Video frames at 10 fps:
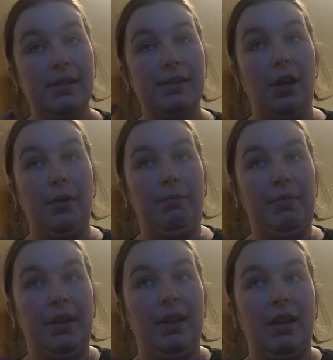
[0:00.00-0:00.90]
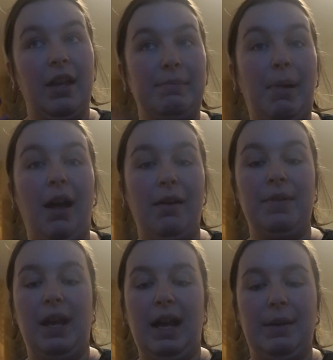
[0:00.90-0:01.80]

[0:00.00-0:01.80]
So as part of that,